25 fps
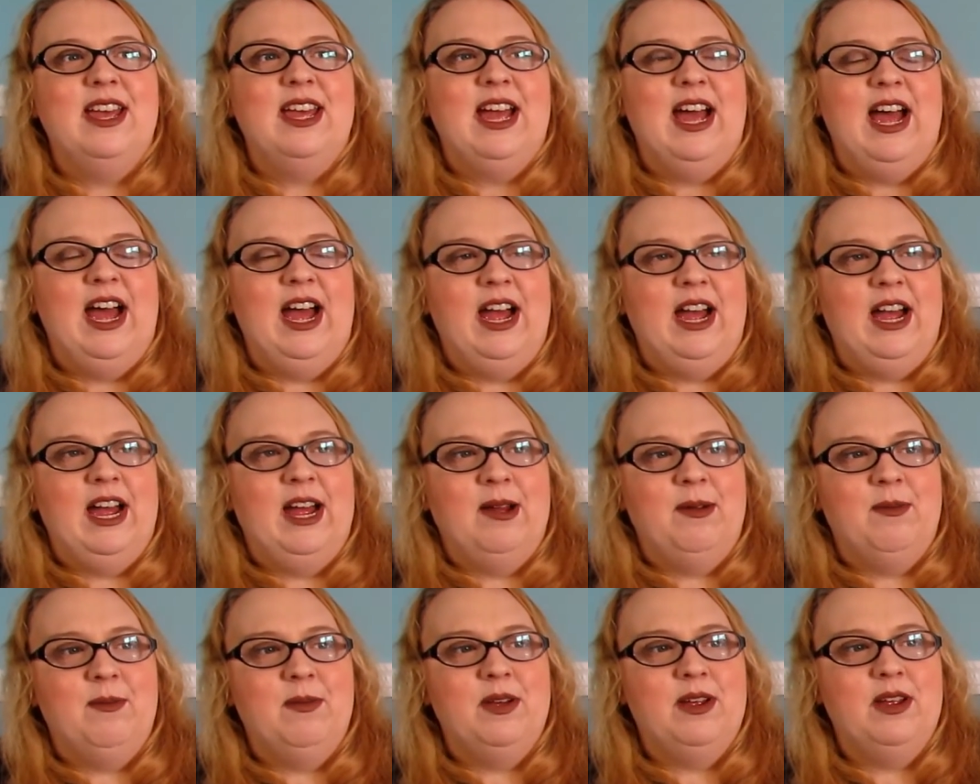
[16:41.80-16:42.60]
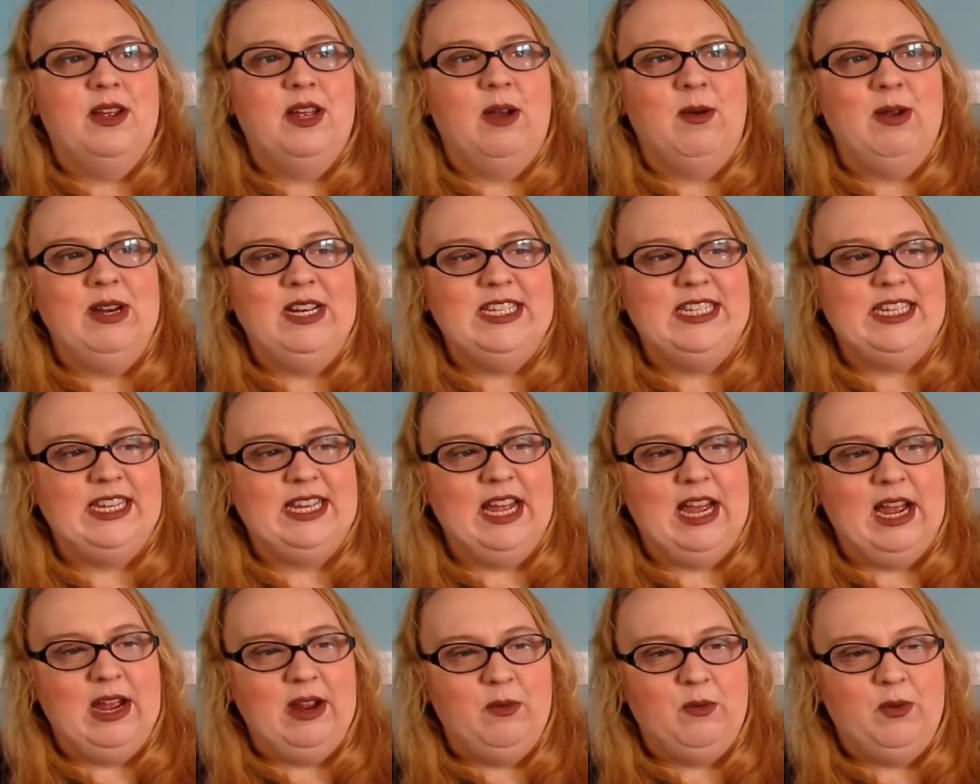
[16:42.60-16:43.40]
I went to see
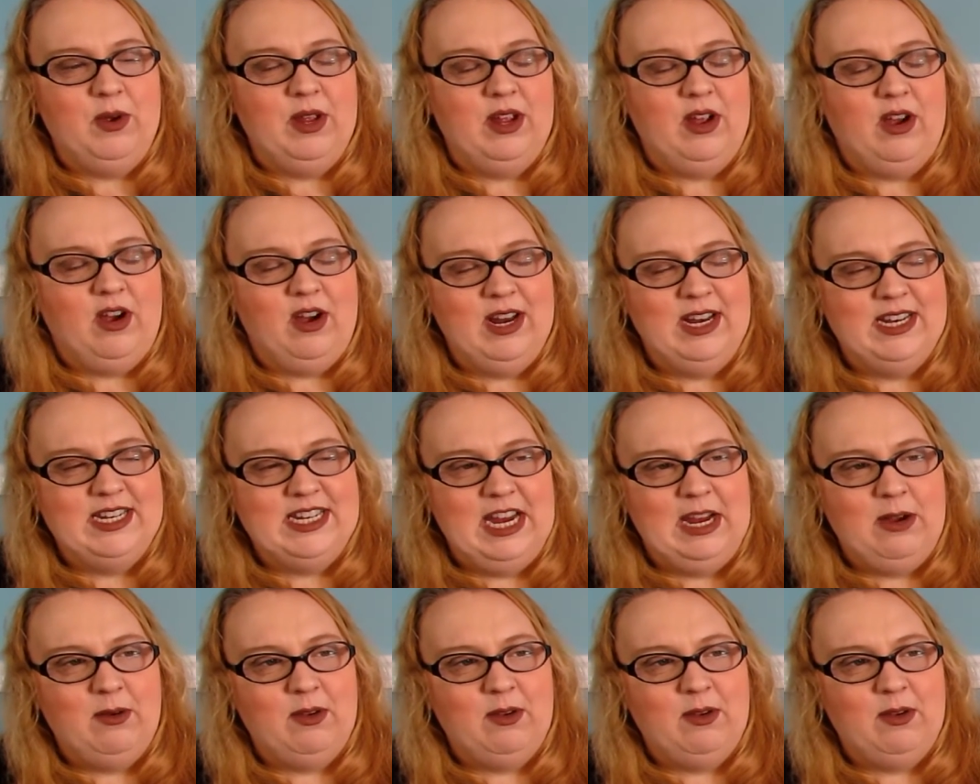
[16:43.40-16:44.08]
that on a date